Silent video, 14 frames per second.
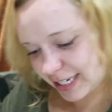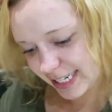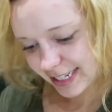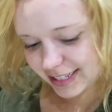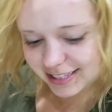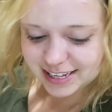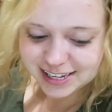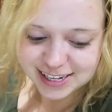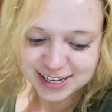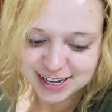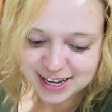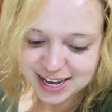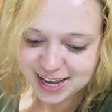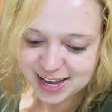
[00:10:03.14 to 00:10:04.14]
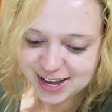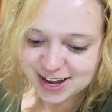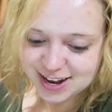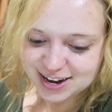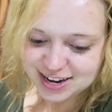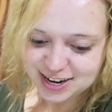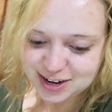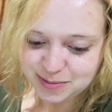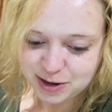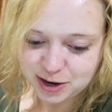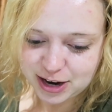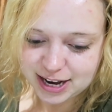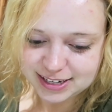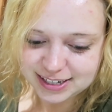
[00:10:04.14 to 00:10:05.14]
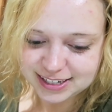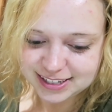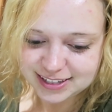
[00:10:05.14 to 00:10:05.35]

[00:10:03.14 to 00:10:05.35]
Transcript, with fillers: mats and it'll be great.